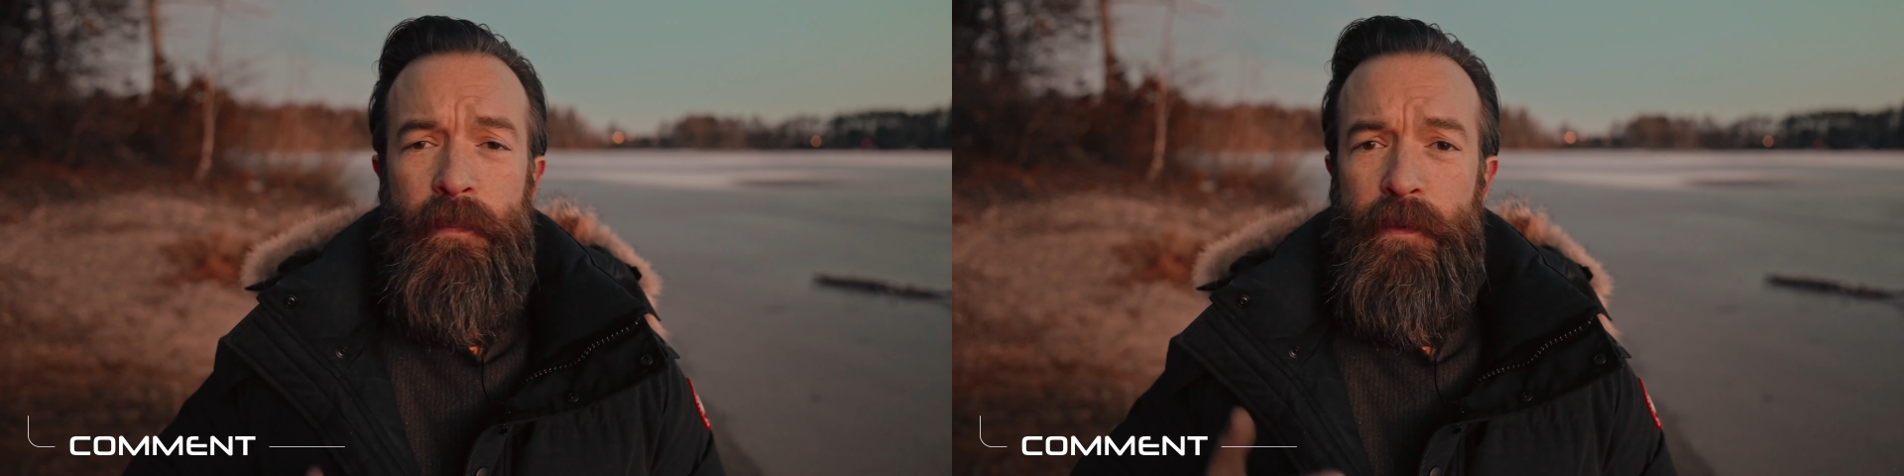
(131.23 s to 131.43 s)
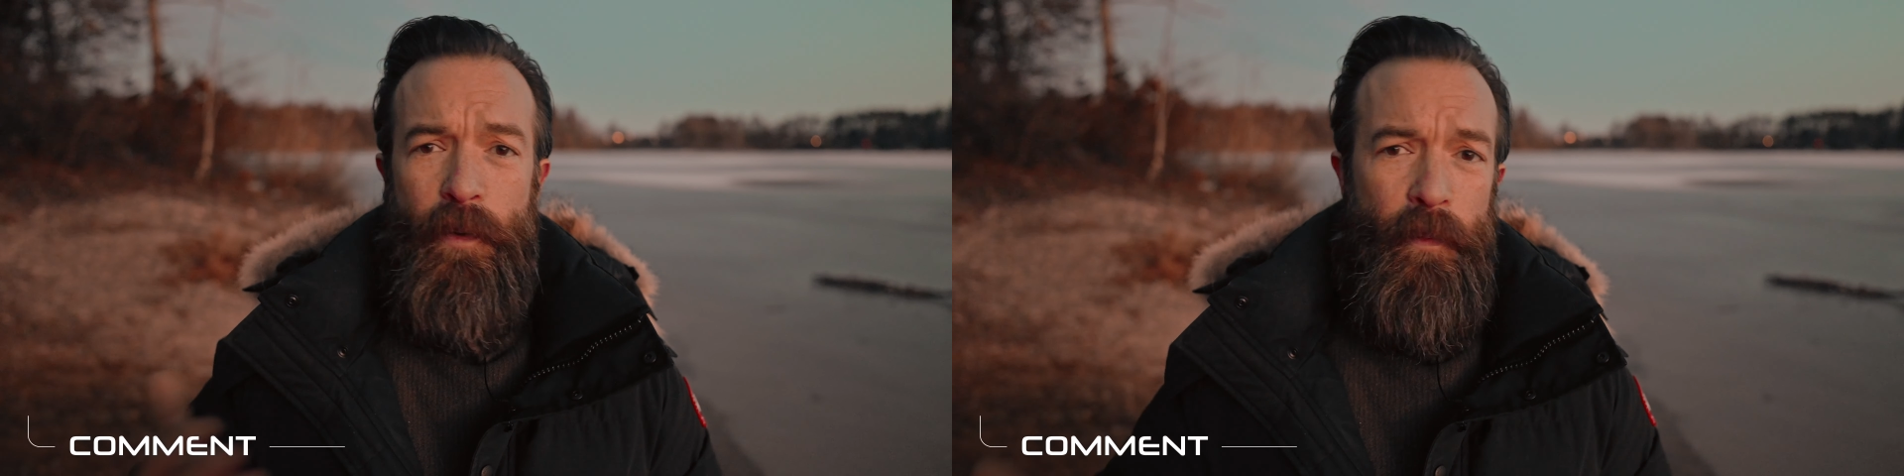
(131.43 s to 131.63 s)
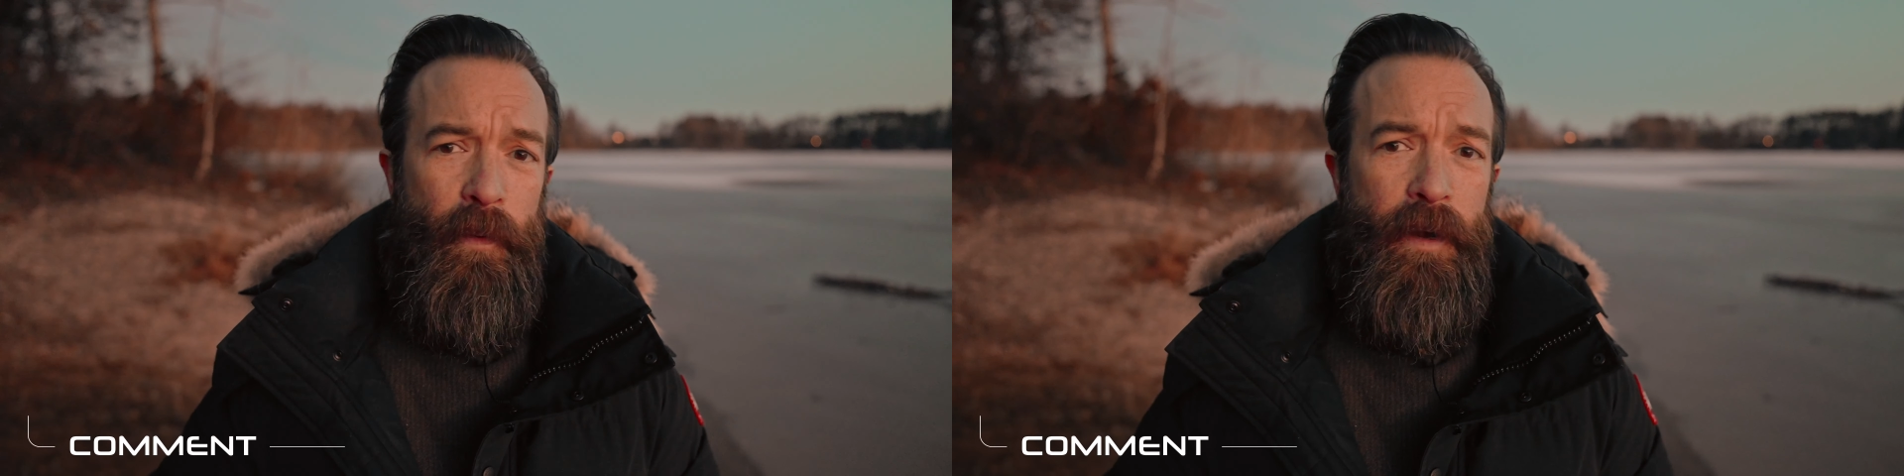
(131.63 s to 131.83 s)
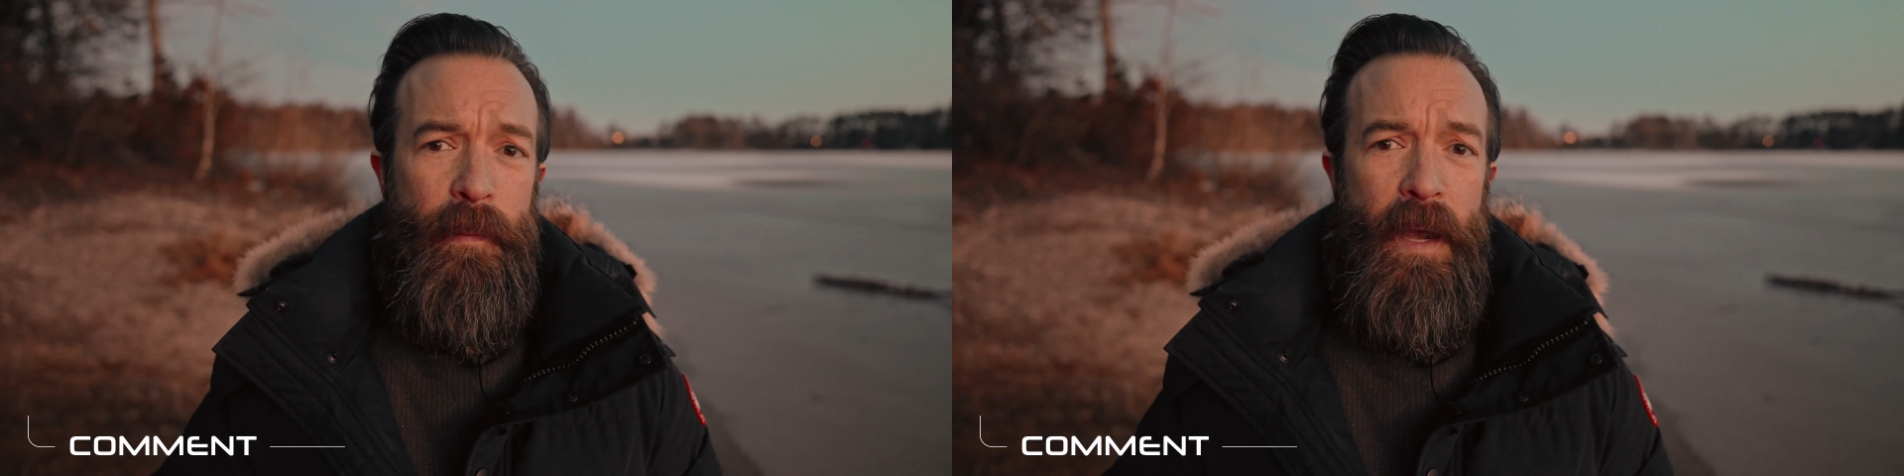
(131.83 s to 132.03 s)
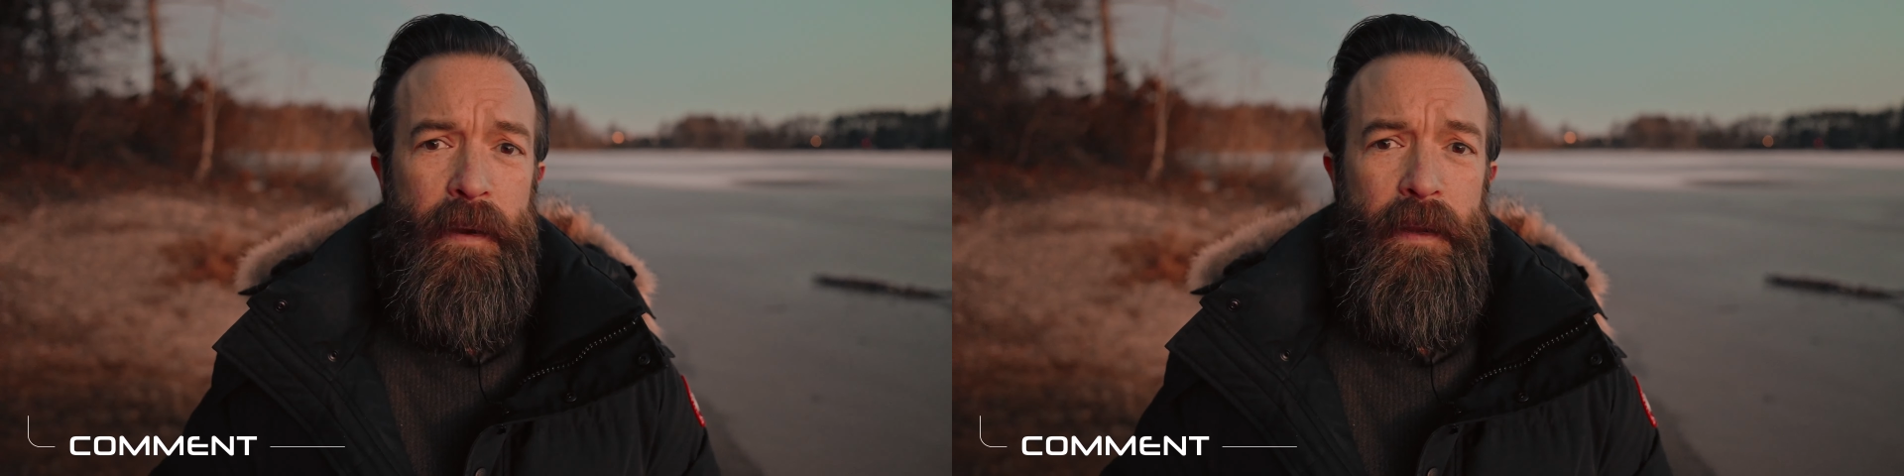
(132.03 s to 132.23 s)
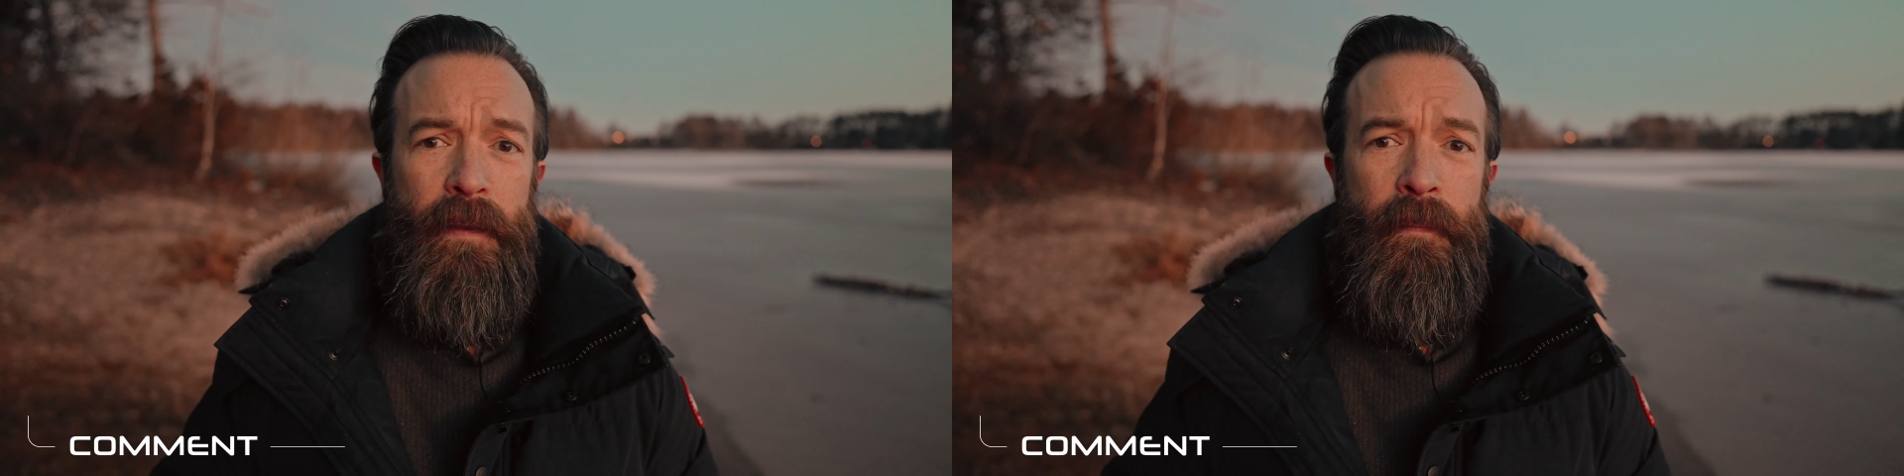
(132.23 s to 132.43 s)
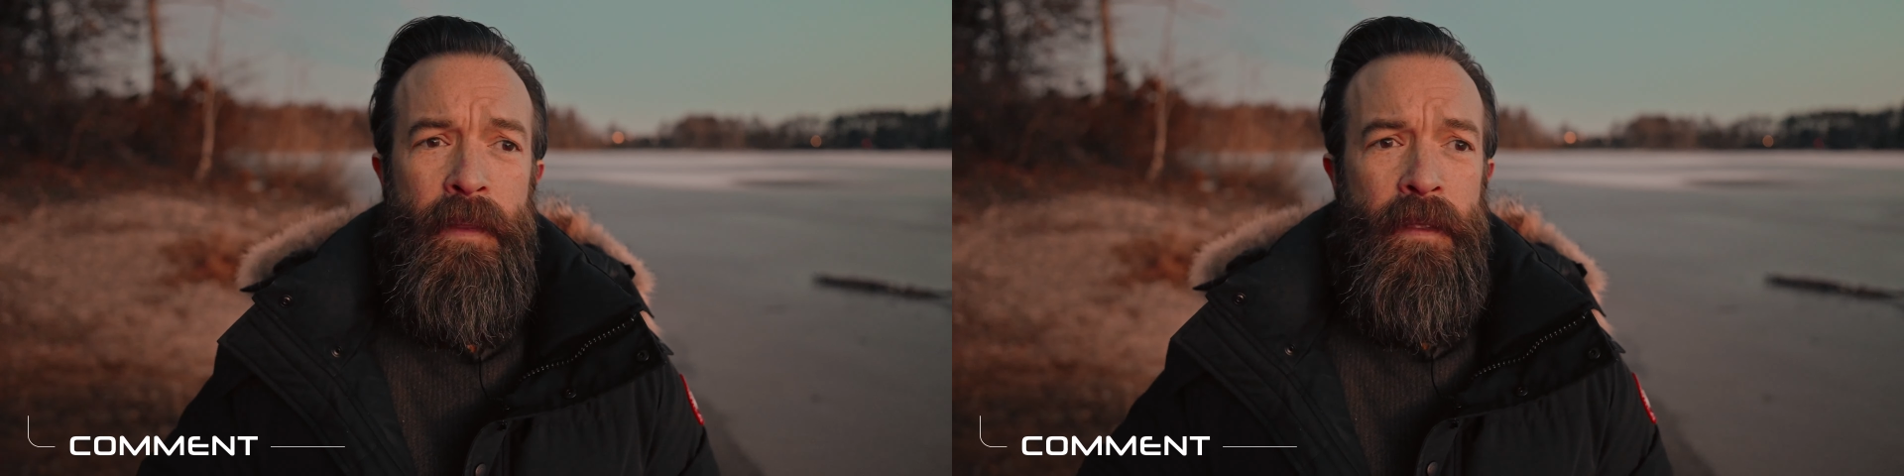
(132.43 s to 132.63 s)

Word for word: don't worry about it